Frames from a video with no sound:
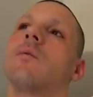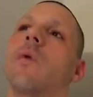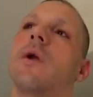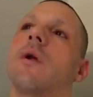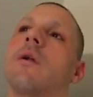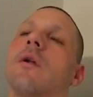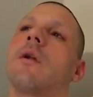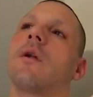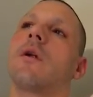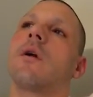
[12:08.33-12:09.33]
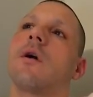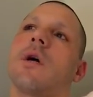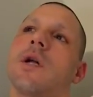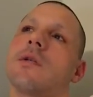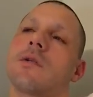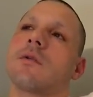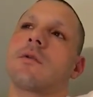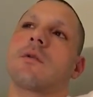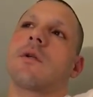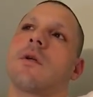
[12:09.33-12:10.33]
weird, and I
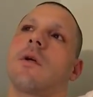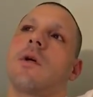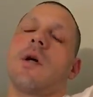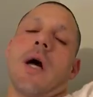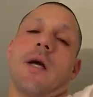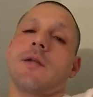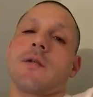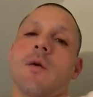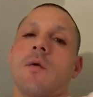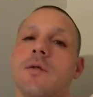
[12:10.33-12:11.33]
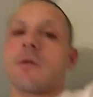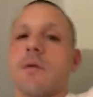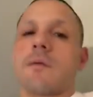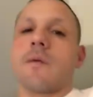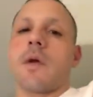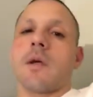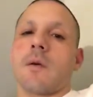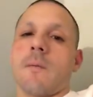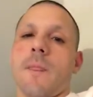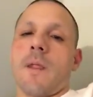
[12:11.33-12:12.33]
just I just told you it's
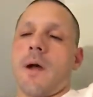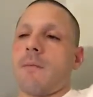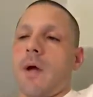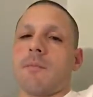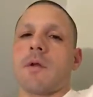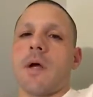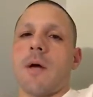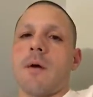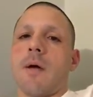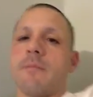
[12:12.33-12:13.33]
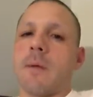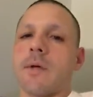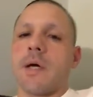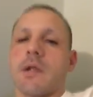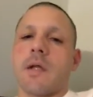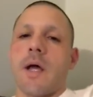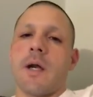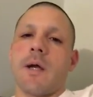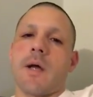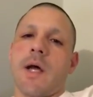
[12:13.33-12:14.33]
like I'm glad I'm kind of
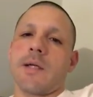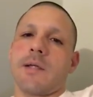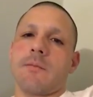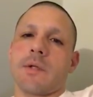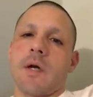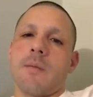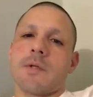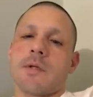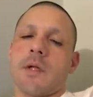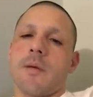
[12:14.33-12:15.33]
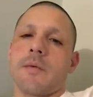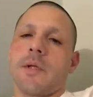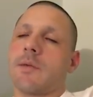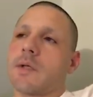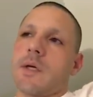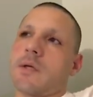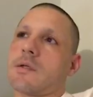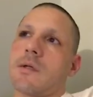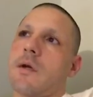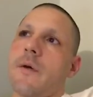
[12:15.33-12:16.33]
glad I didn't become a celebrity
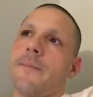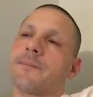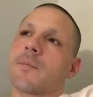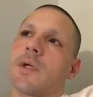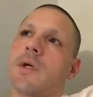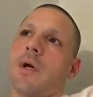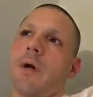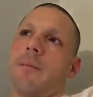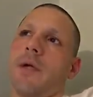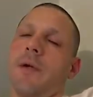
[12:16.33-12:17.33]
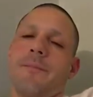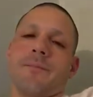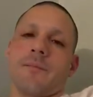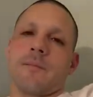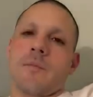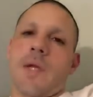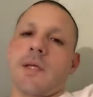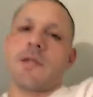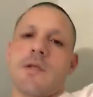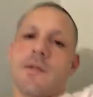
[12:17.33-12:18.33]
because I mean they
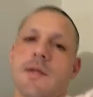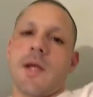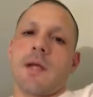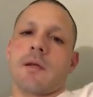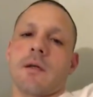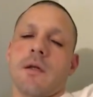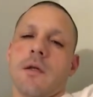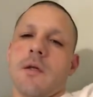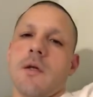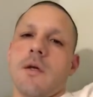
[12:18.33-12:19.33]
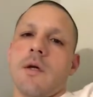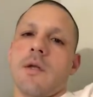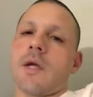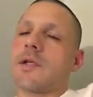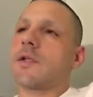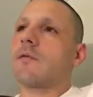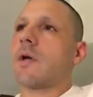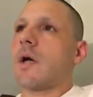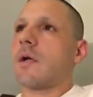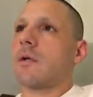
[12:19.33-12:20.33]
can just take unless you've
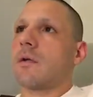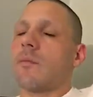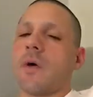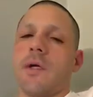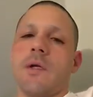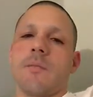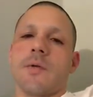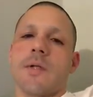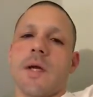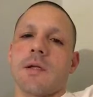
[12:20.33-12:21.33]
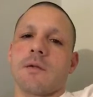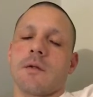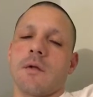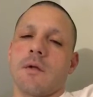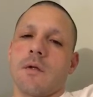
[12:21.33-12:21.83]
got the money to protect